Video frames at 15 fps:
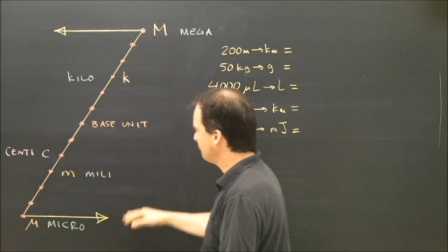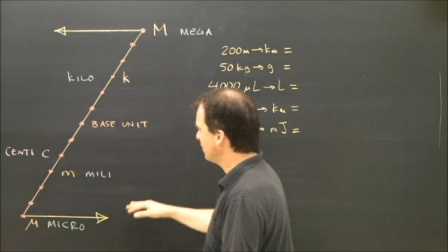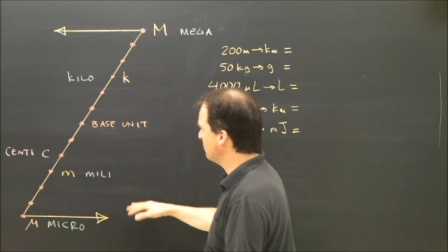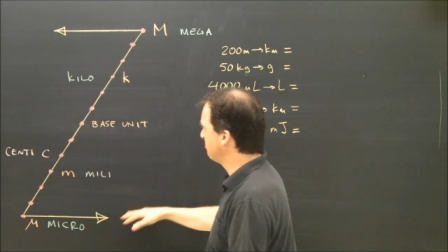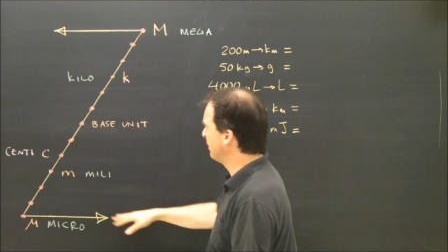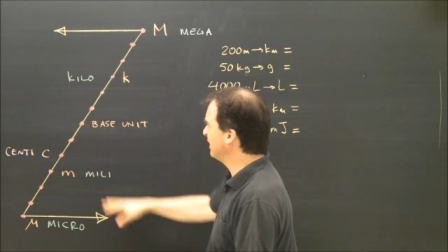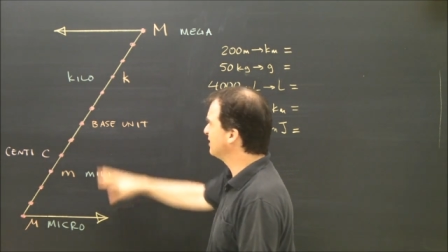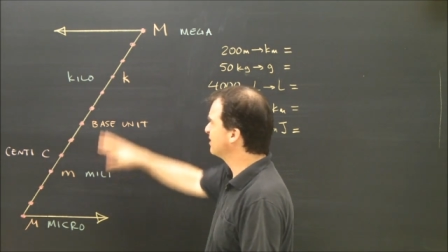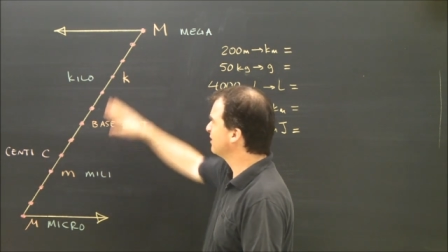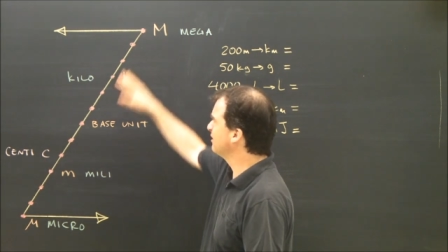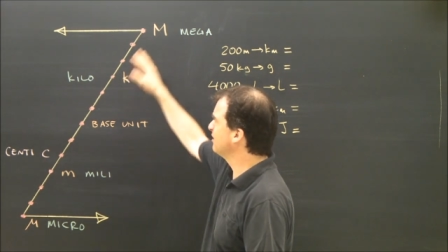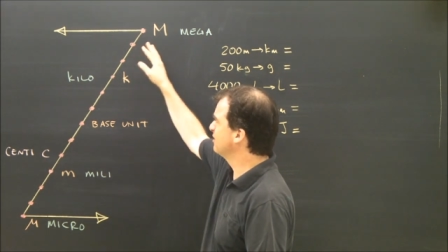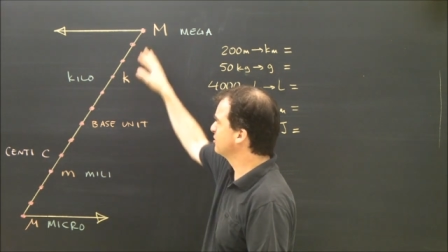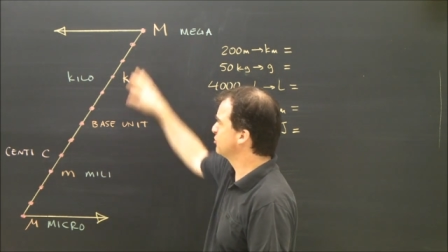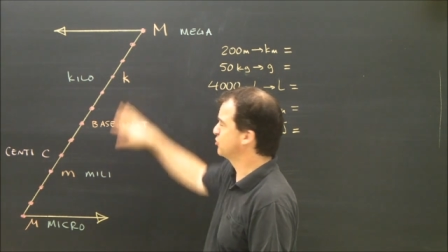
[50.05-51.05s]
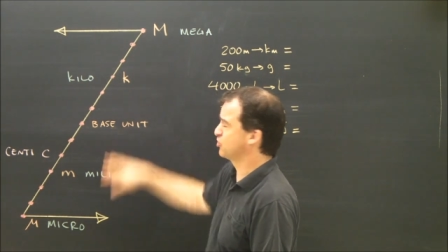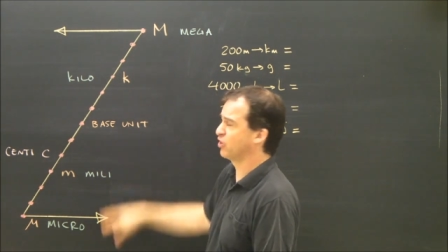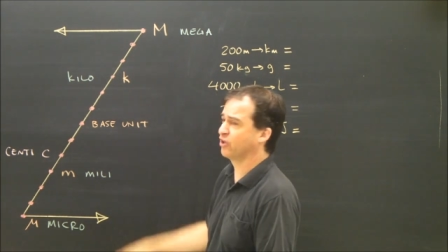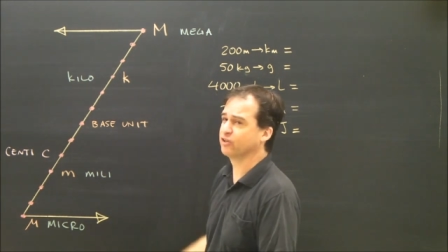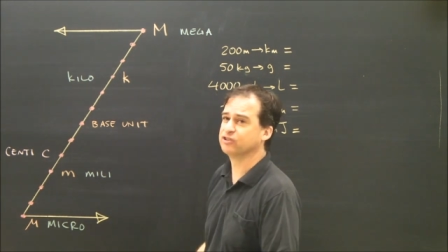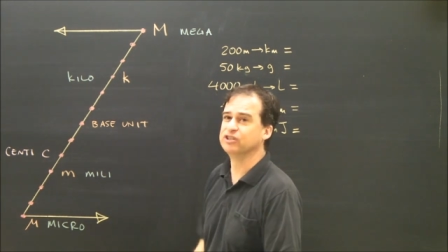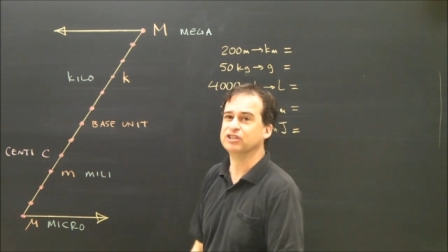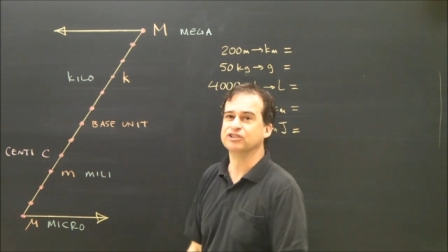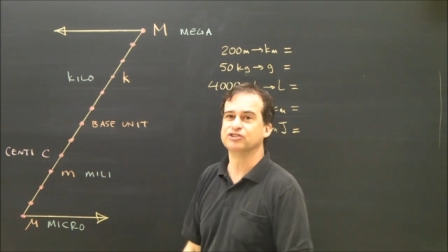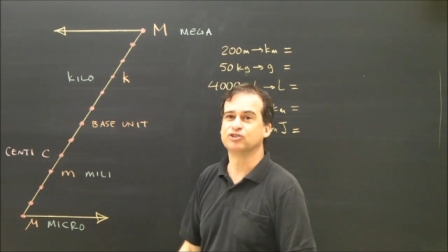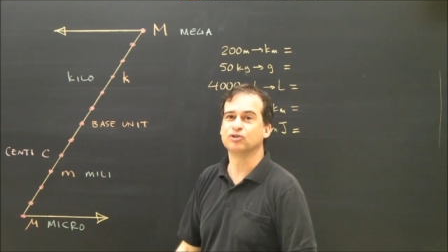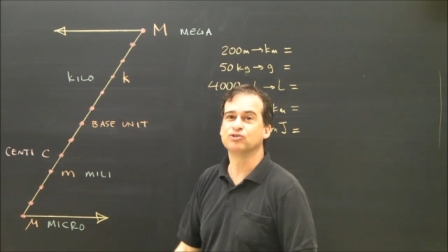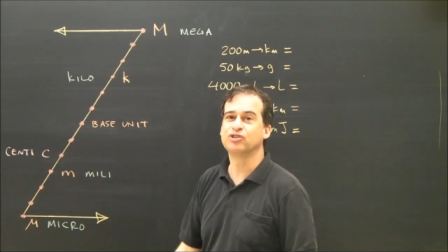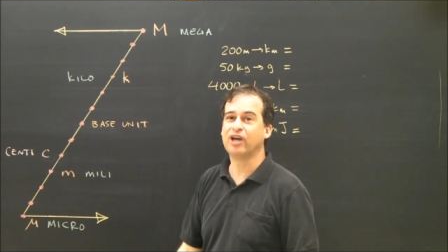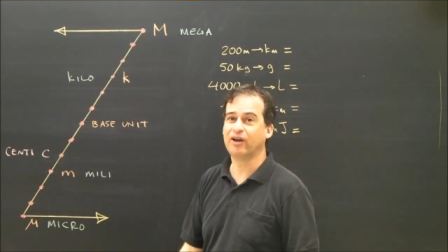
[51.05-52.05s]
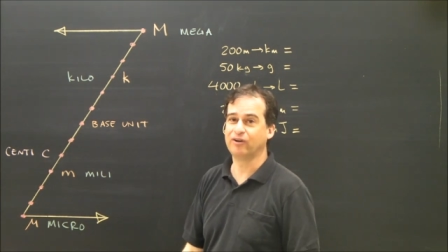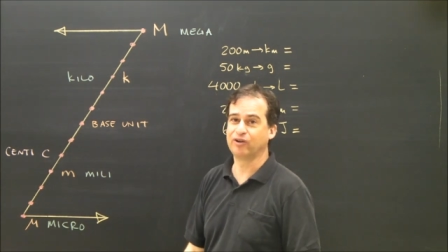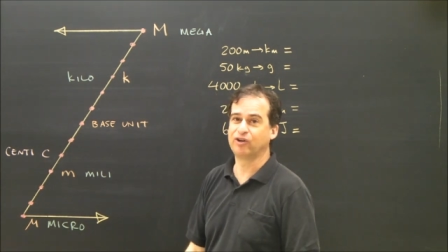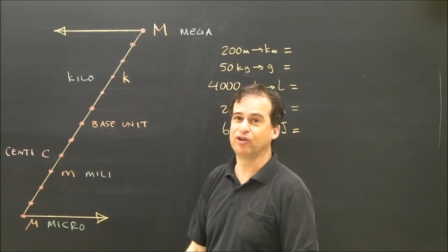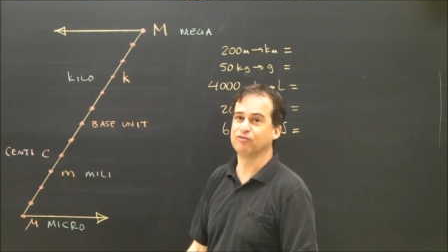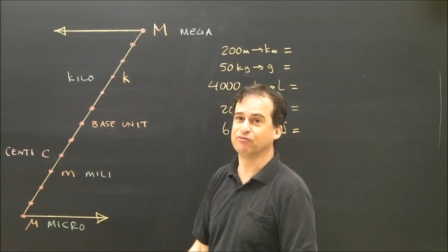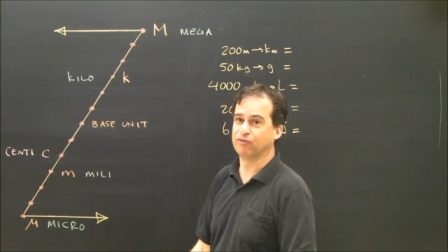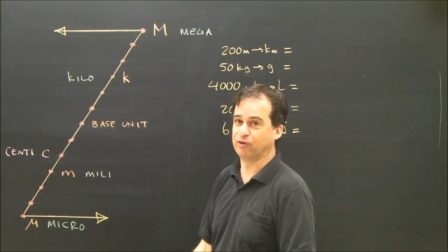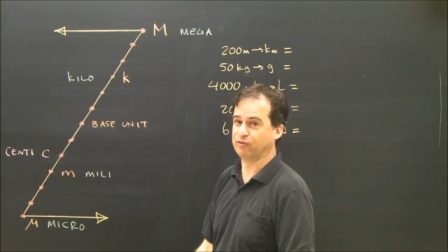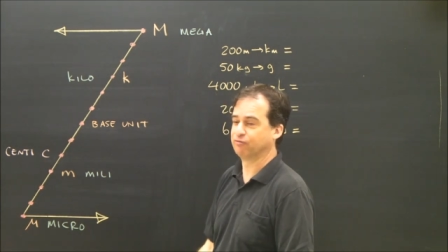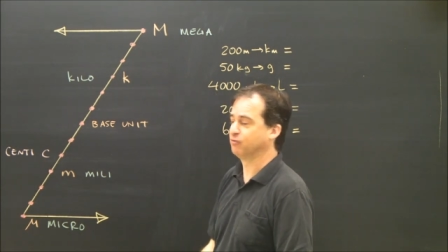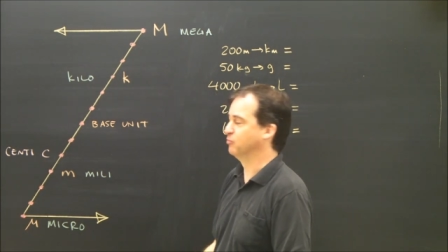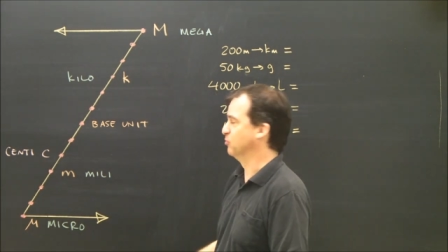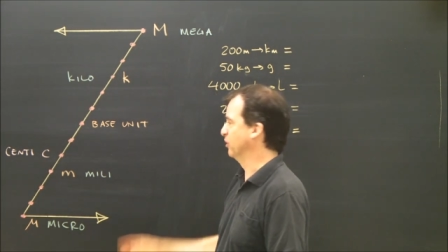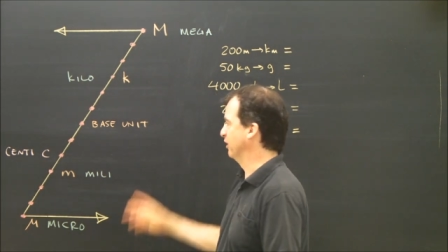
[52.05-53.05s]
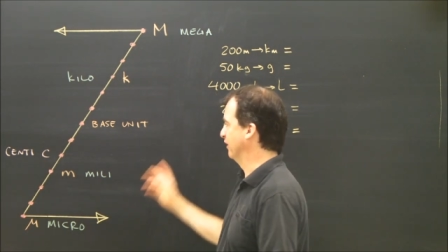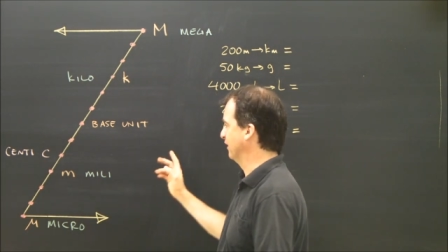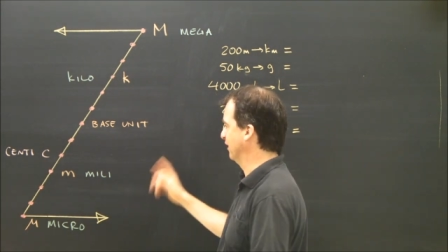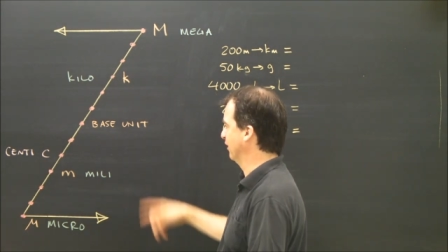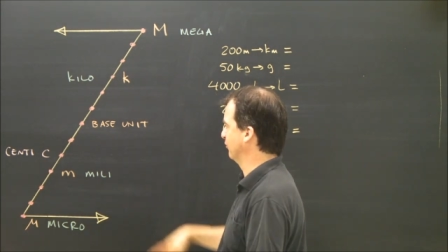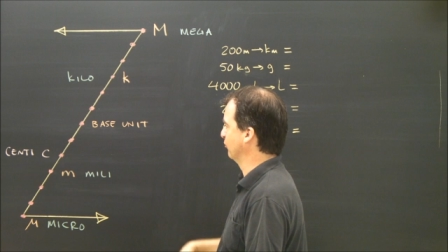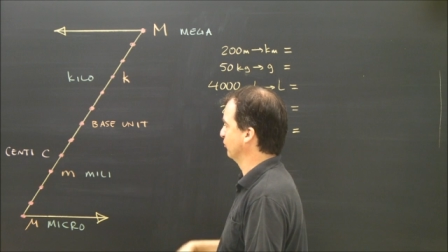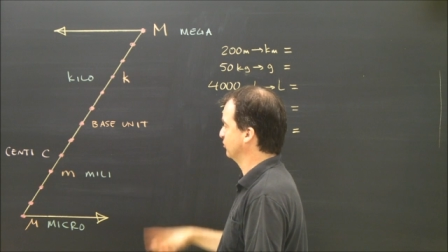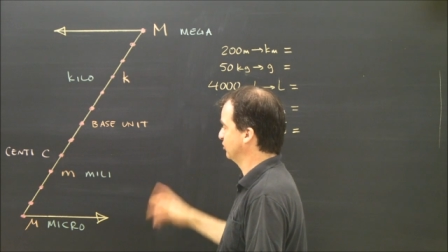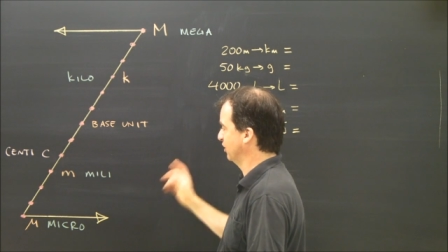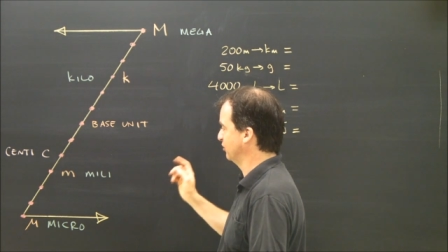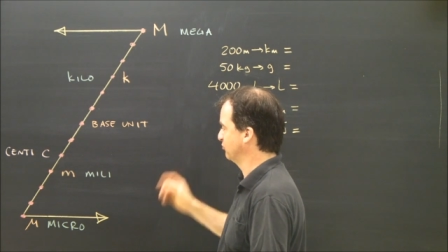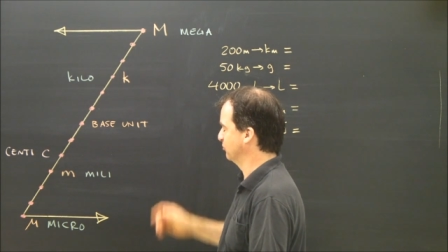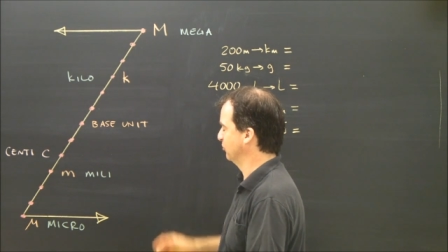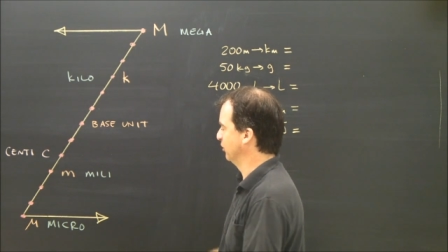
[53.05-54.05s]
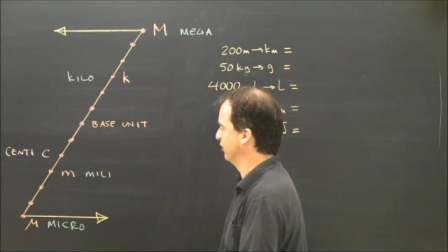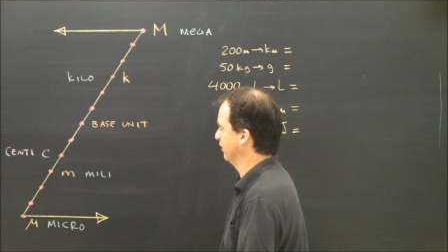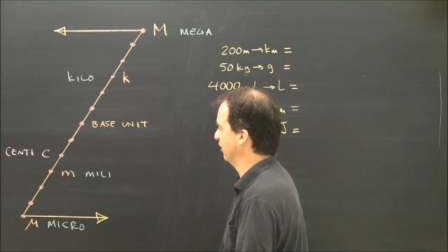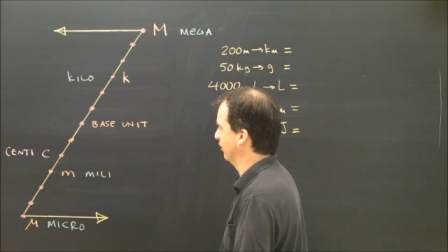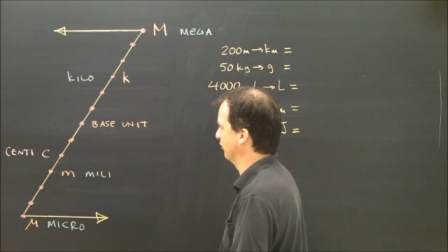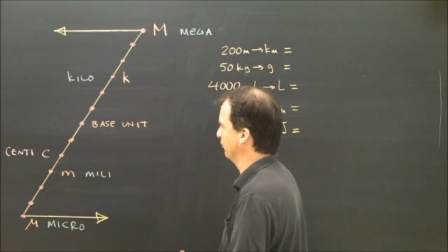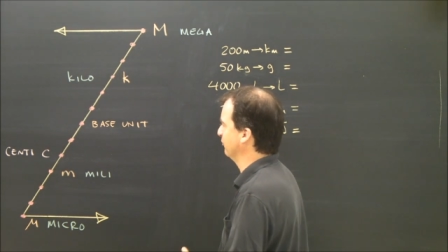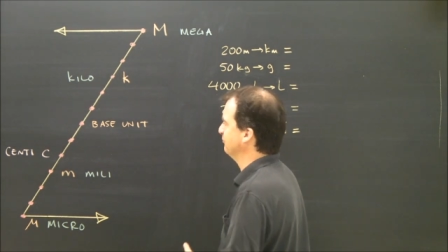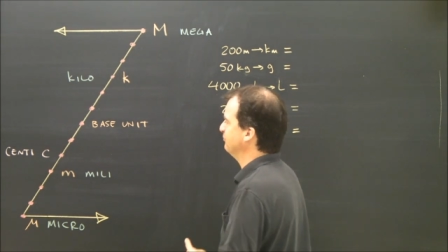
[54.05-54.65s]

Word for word: in. Basically, this chart shows you how to convert from one to the other or change from one to the other.